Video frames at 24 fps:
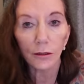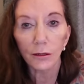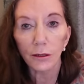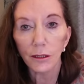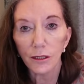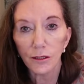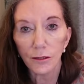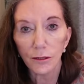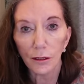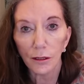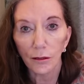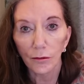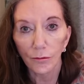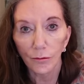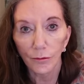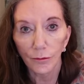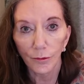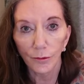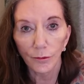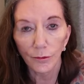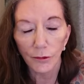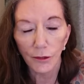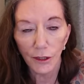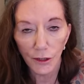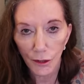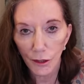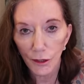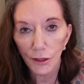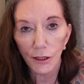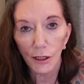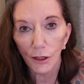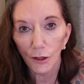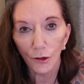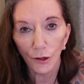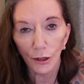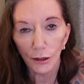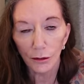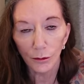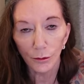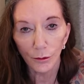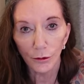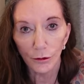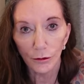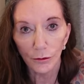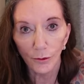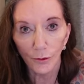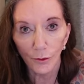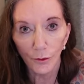Liz. This is
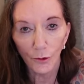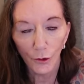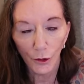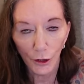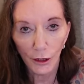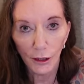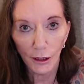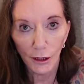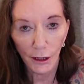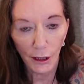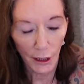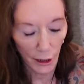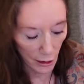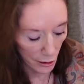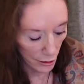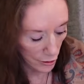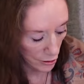incredible, really.